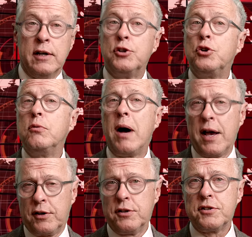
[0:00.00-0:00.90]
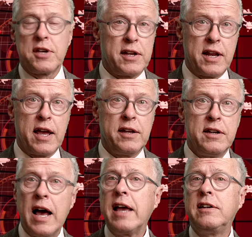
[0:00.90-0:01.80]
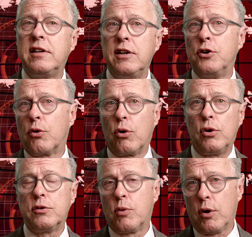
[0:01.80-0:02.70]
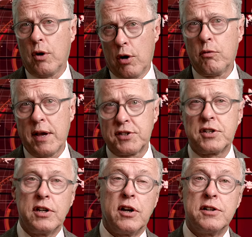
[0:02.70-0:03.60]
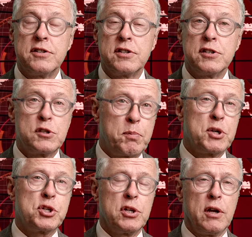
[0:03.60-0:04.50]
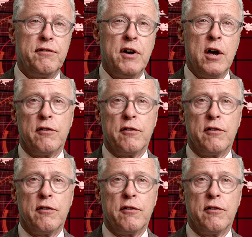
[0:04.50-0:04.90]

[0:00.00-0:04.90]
Two minors and a 19-year-old were arrested on suspicion of